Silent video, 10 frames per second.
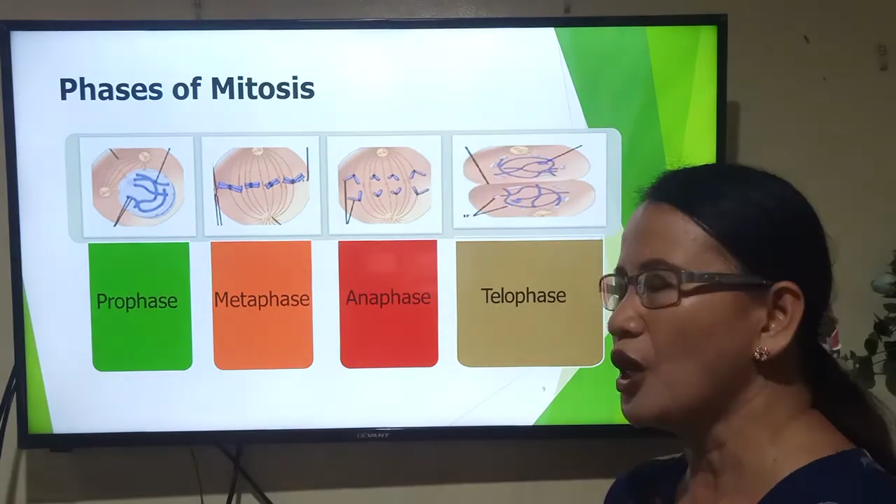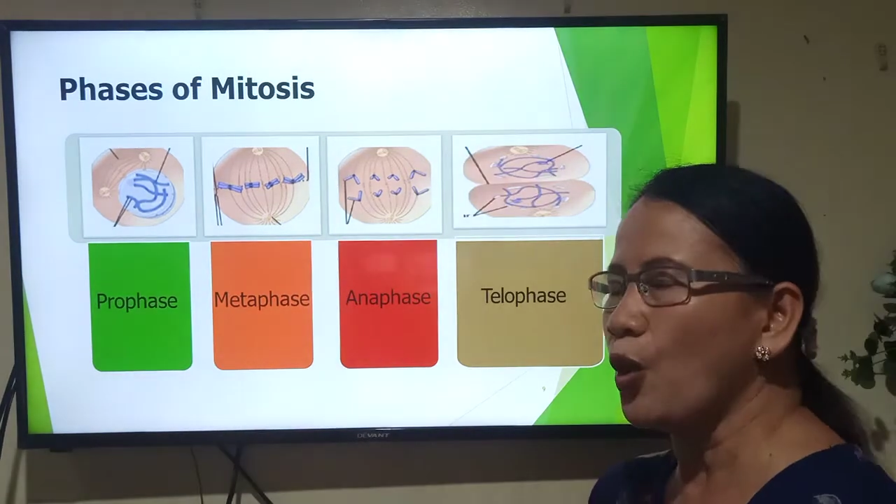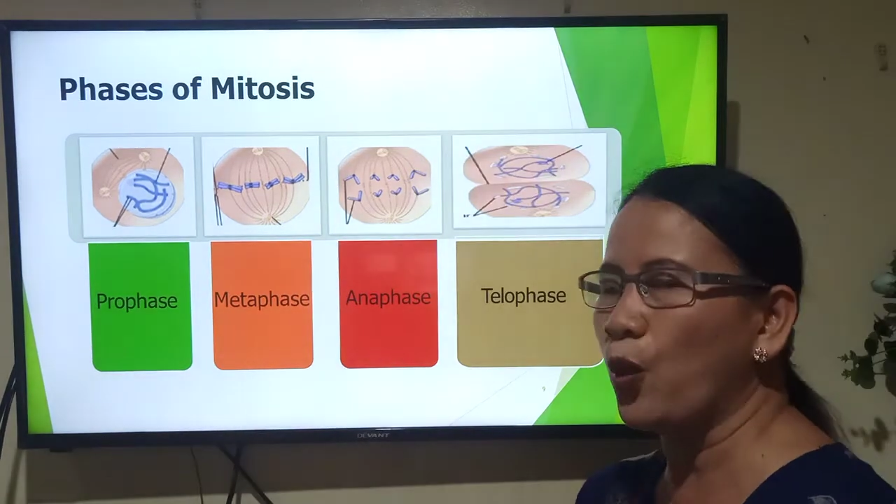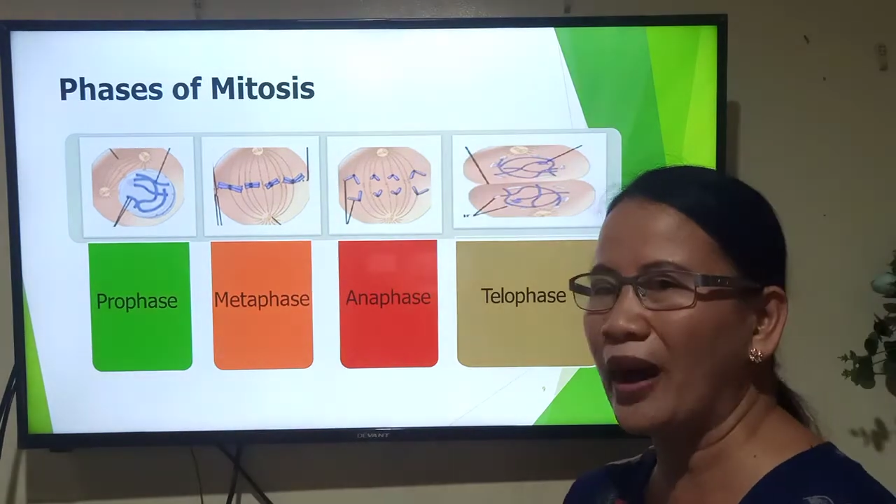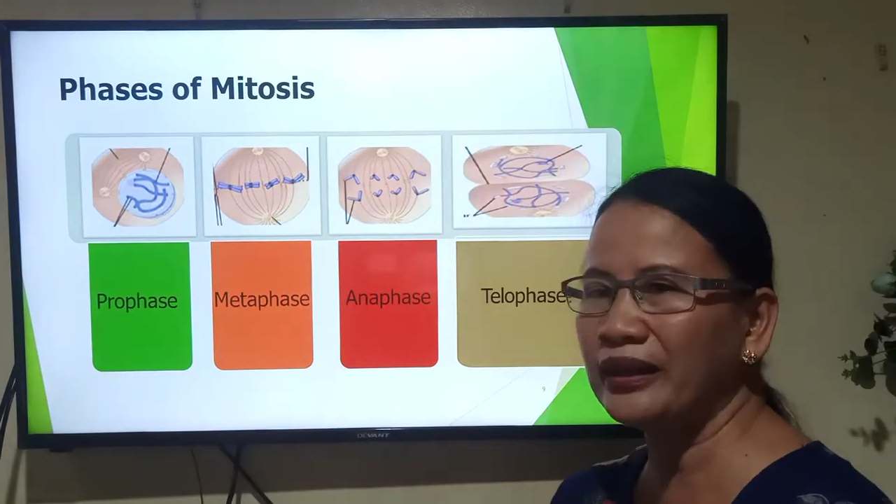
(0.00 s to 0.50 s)

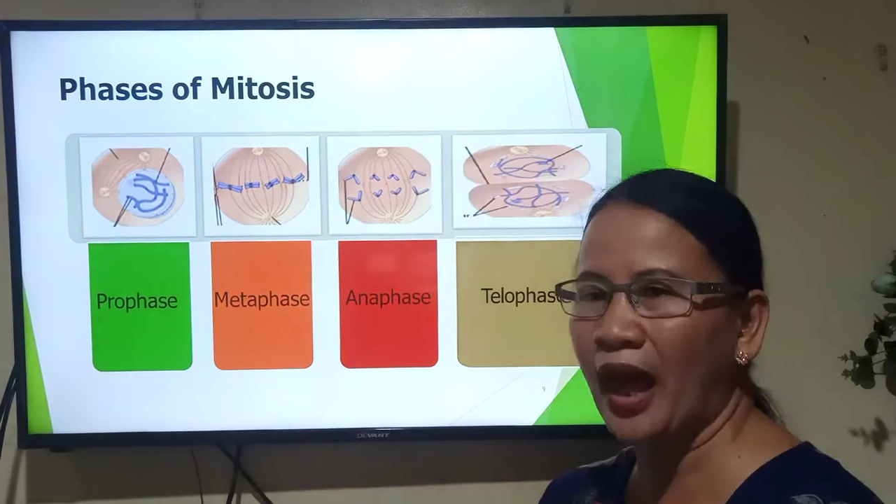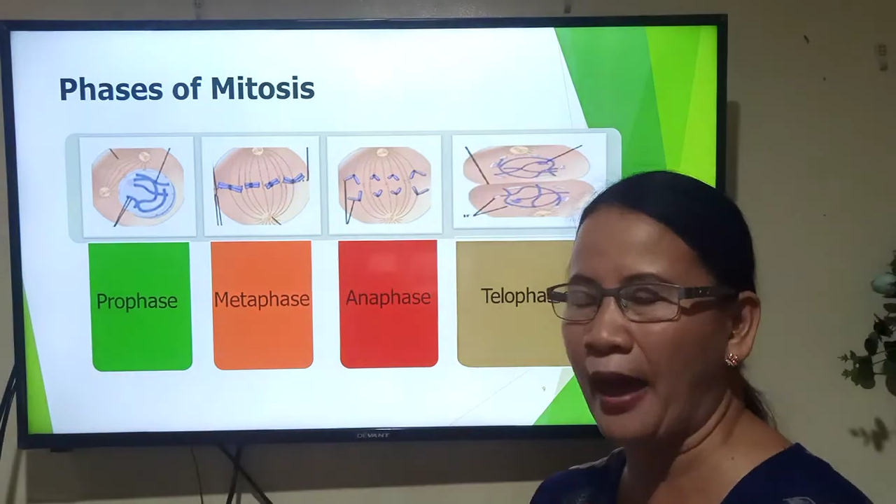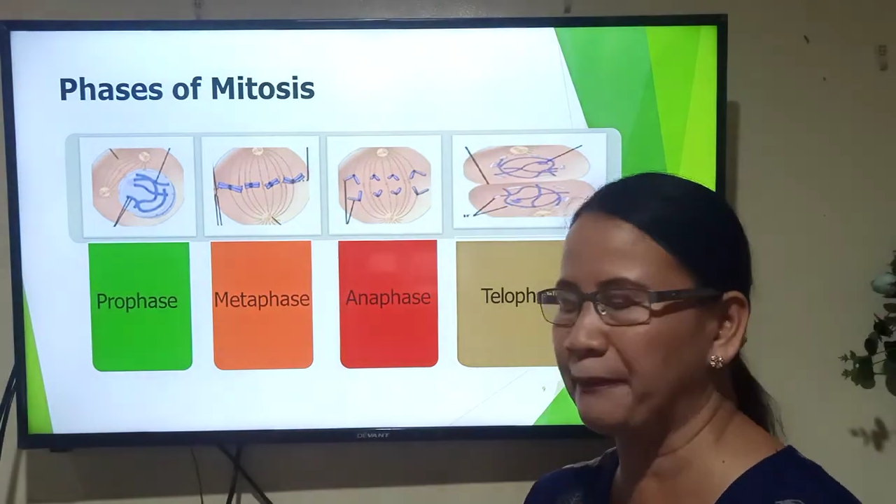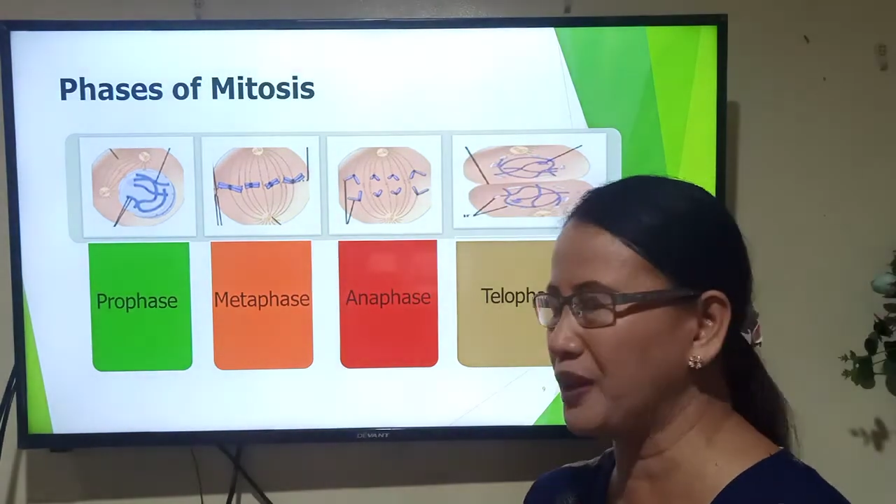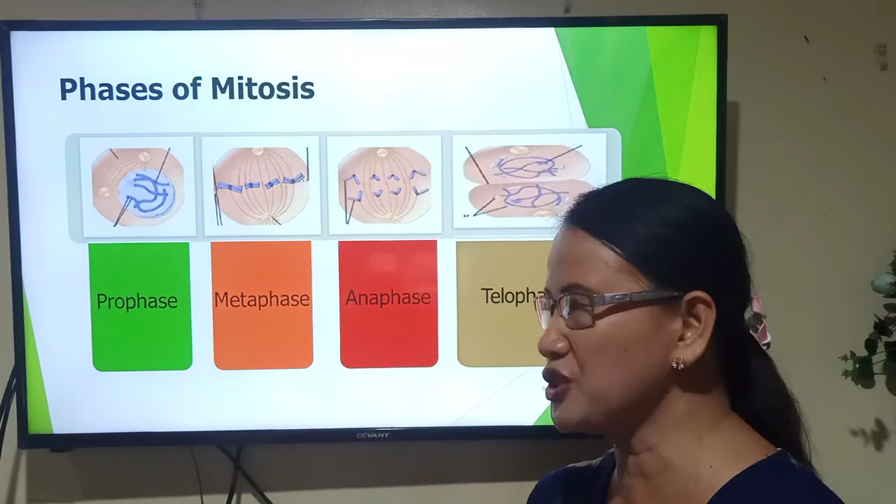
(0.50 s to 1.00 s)
What
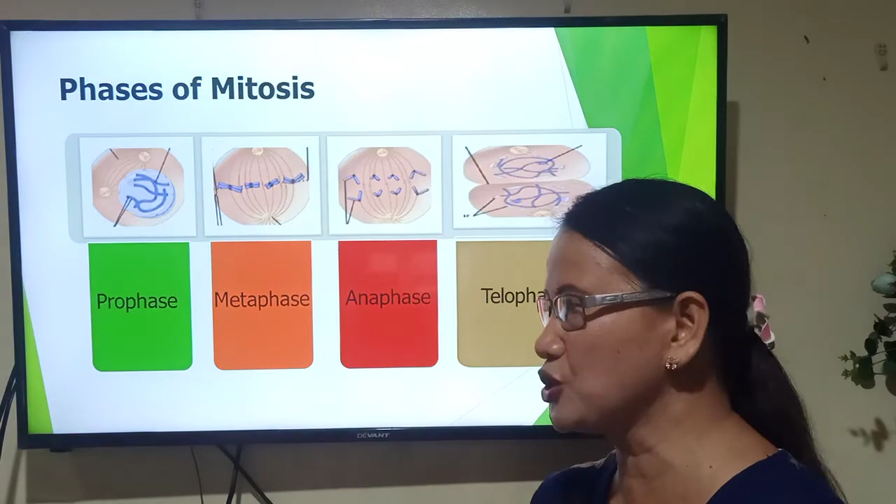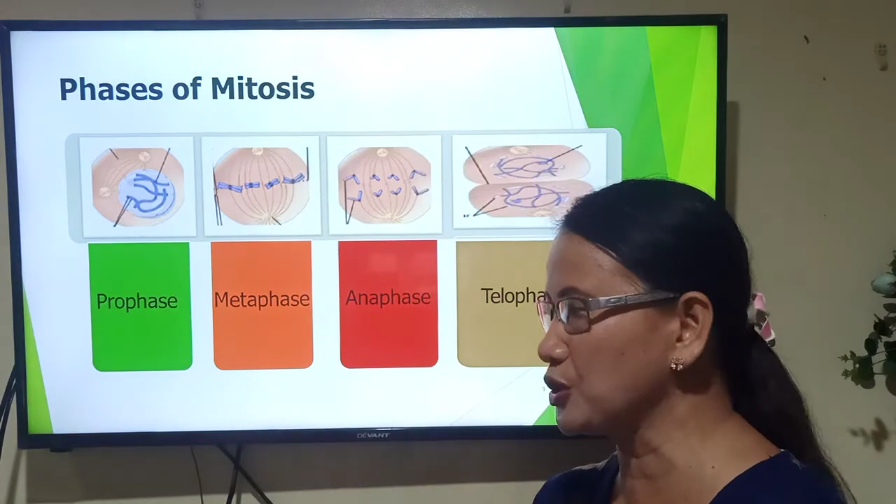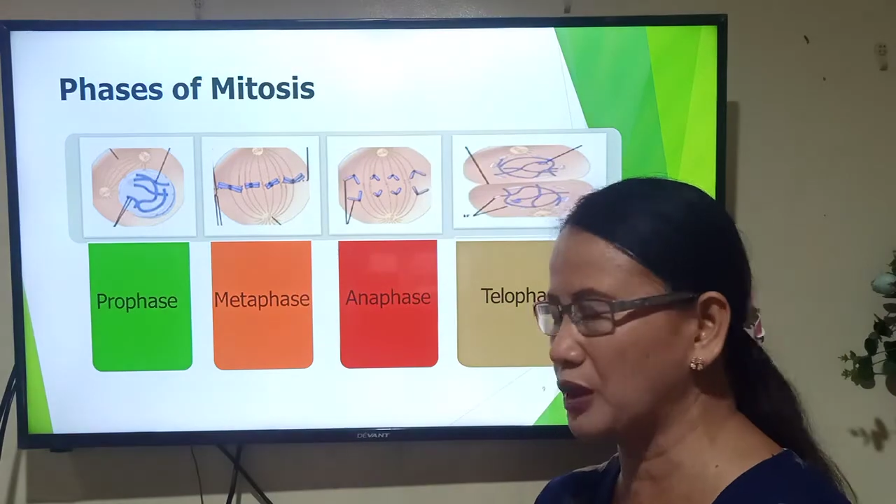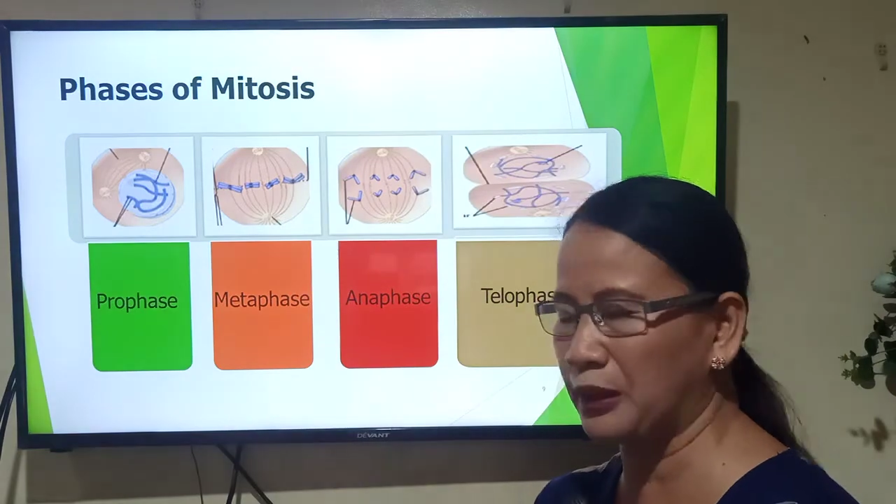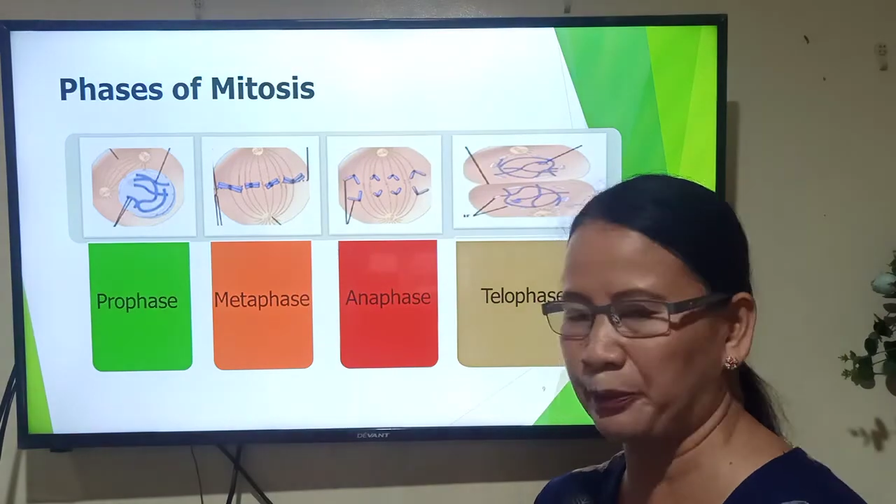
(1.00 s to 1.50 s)
happens
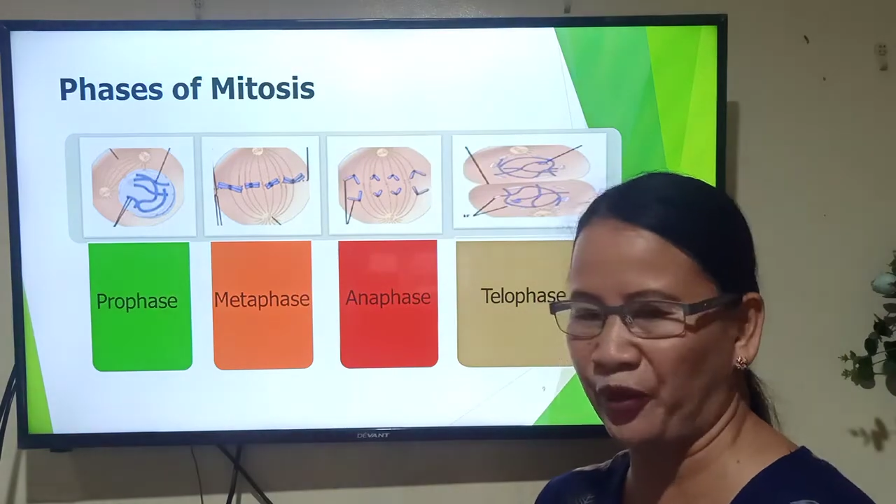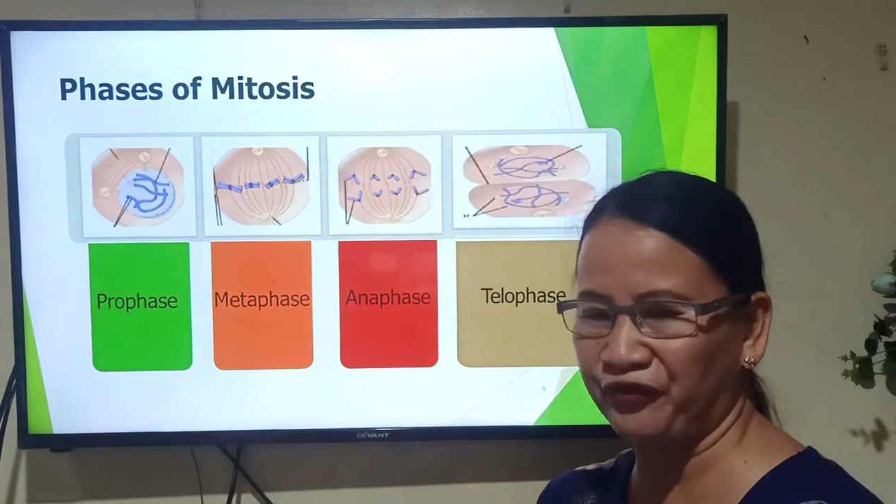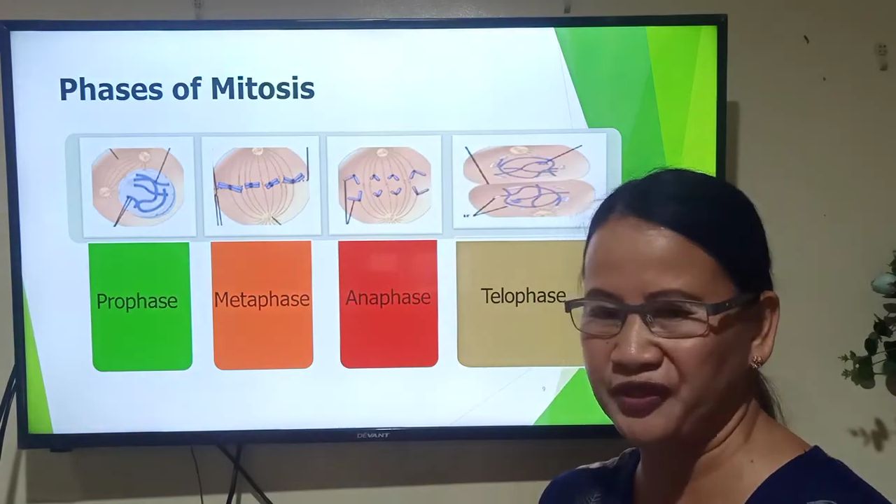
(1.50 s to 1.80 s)
during the prophase